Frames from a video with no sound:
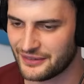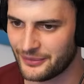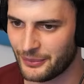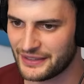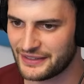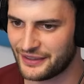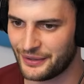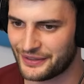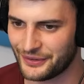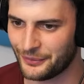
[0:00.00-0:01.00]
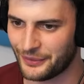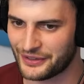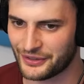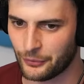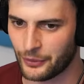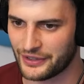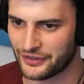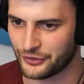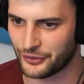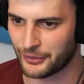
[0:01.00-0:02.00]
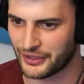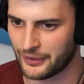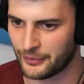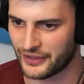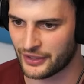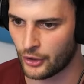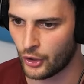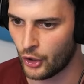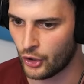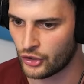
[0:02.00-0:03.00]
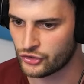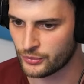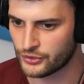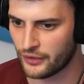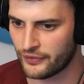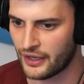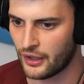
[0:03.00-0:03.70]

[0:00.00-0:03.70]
I don't know why they threw the bucket out, but there you go. Jumps over it.